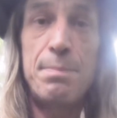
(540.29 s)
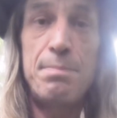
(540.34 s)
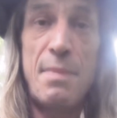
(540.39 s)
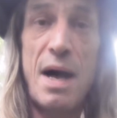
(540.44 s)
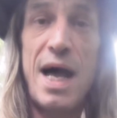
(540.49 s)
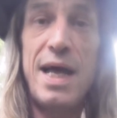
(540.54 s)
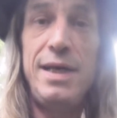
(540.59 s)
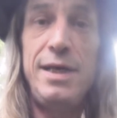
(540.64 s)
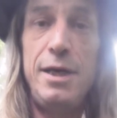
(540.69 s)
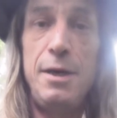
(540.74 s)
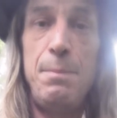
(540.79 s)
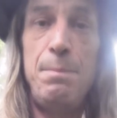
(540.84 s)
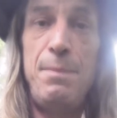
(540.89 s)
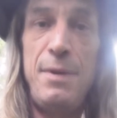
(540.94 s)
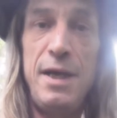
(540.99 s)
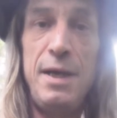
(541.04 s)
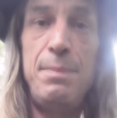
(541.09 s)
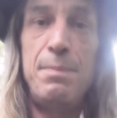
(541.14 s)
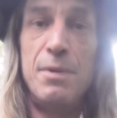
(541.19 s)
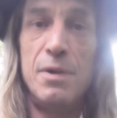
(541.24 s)
minded
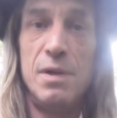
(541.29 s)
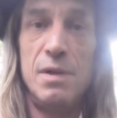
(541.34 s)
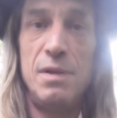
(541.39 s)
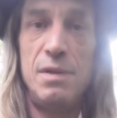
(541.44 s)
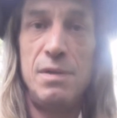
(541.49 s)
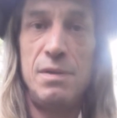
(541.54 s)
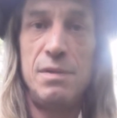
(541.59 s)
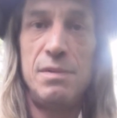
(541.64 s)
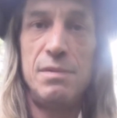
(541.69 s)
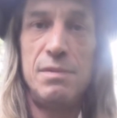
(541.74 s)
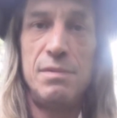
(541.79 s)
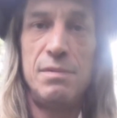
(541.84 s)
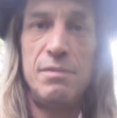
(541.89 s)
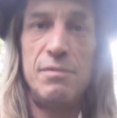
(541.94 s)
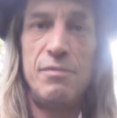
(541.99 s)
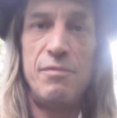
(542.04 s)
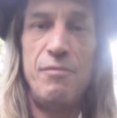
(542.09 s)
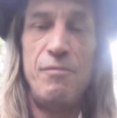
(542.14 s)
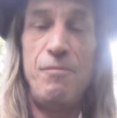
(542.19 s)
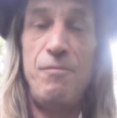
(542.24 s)
people.
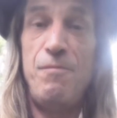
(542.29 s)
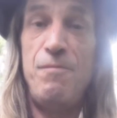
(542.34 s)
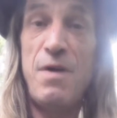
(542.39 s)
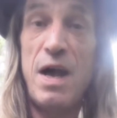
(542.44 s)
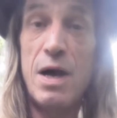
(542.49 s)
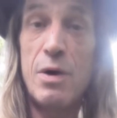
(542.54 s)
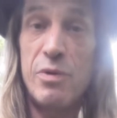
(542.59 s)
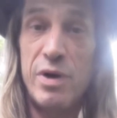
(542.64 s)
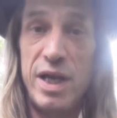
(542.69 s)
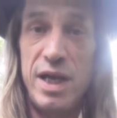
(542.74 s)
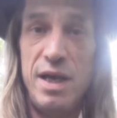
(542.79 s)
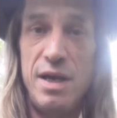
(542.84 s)
Very.